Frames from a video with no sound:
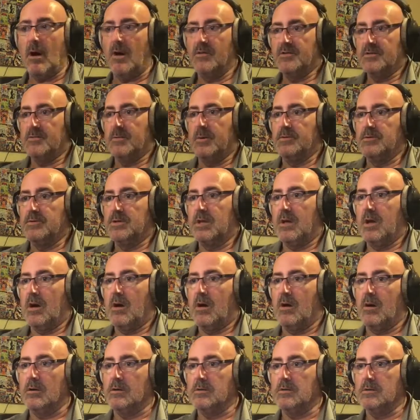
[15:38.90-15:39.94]
I smoked
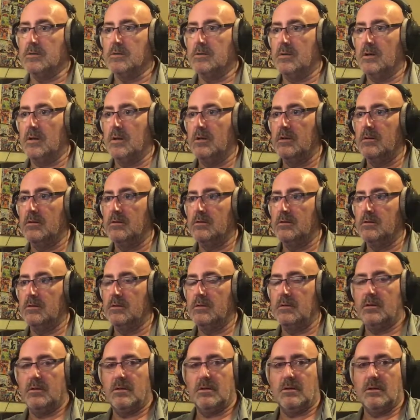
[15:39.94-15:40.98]
cigars, and
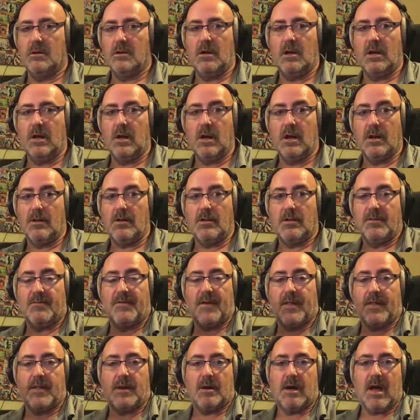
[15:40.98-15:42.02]
the
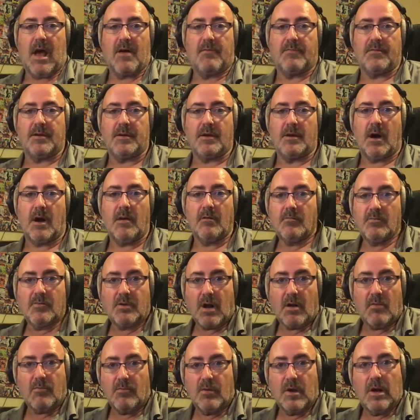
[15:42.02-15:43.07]
fact that I haven't, I
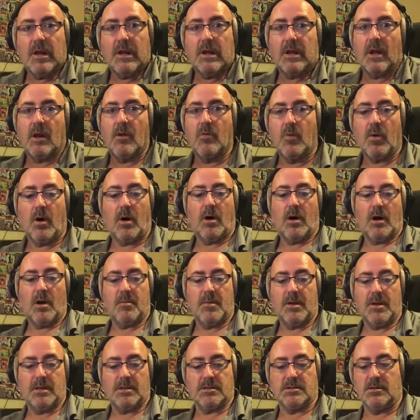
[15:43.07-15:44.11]
don't really know why. I
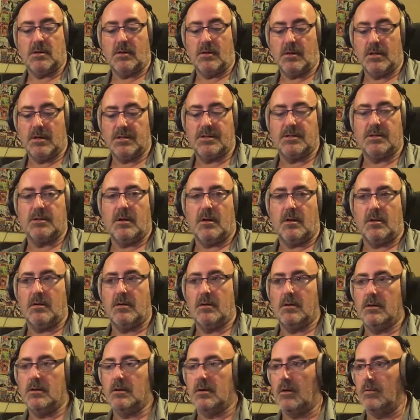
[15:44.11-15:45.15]
mean, it's not
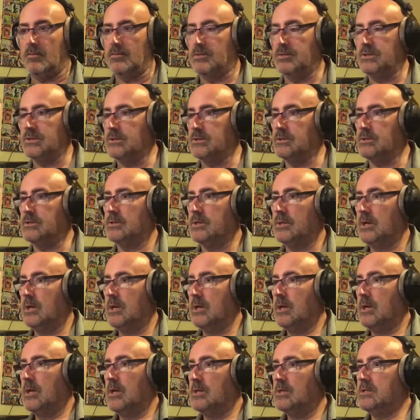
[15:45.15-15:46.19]
a conscious
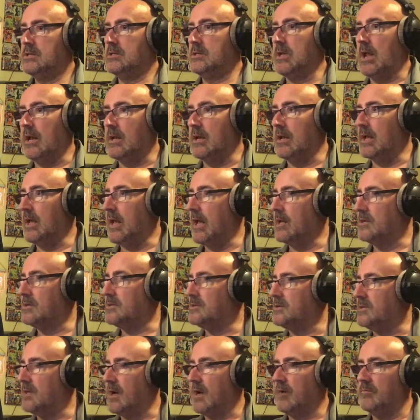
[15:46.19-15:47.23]
stand
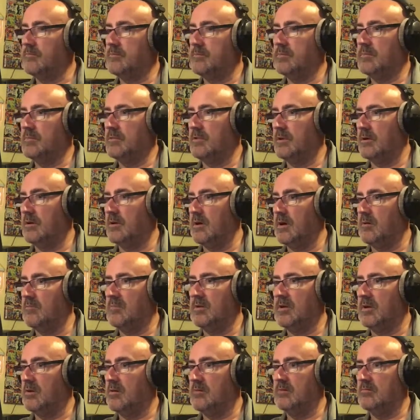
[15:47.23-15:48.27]
against it. I'm
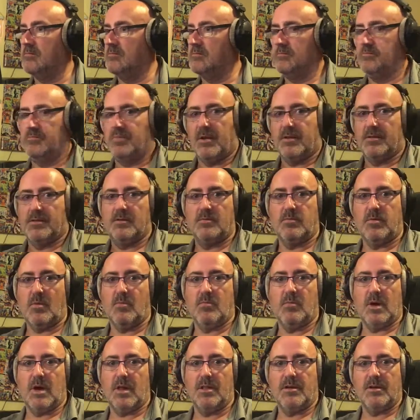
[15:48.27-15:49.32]
not bothered
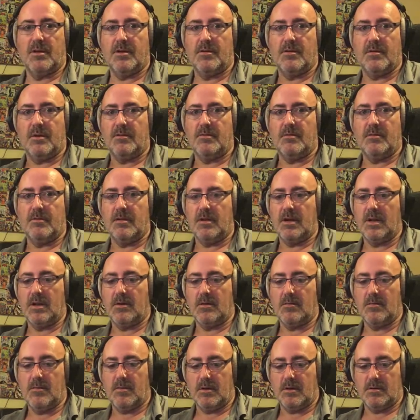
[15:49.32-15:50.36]
one way or the other.
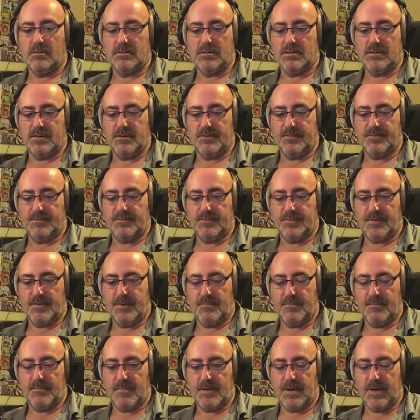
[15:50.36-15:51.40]
I'm not sort of
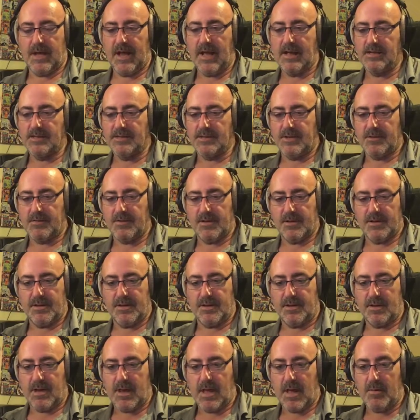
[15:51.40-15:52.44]
against it or anything
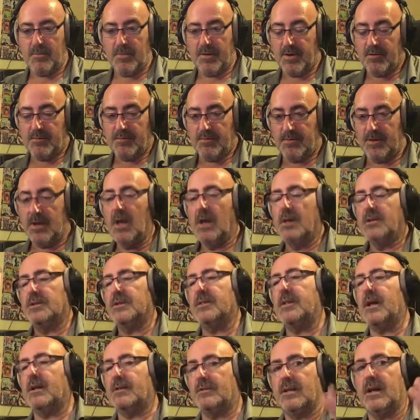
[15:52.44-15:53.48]
like that.
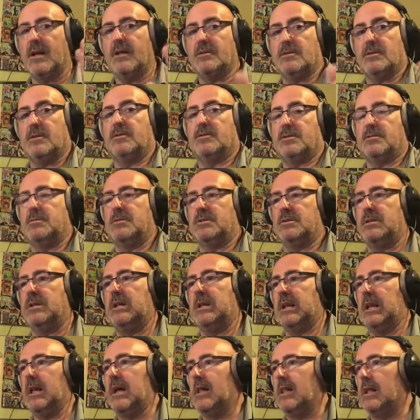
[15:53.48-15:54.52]
But that's I just wanted to
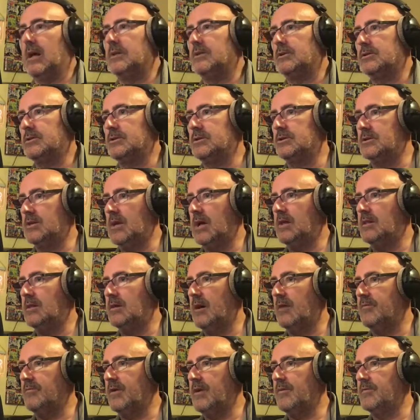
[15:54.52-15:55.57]
declare that, just to say
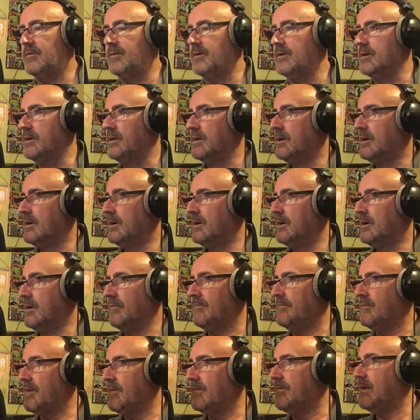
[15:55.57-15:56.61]
that I've
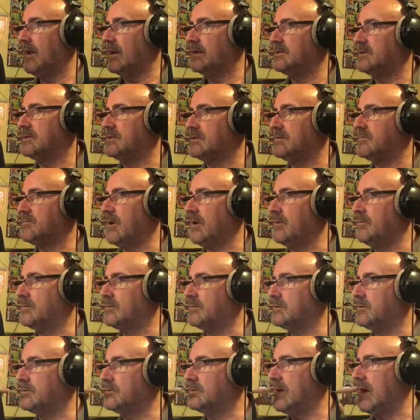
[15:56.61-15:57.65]
never actually
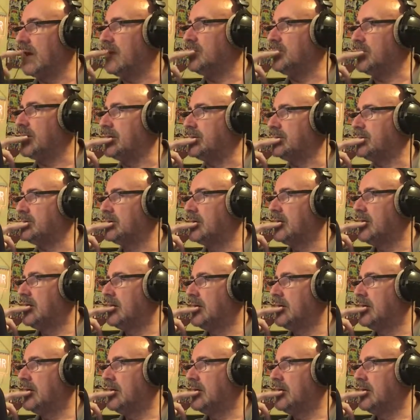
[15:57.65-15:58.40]
smoked cannabis.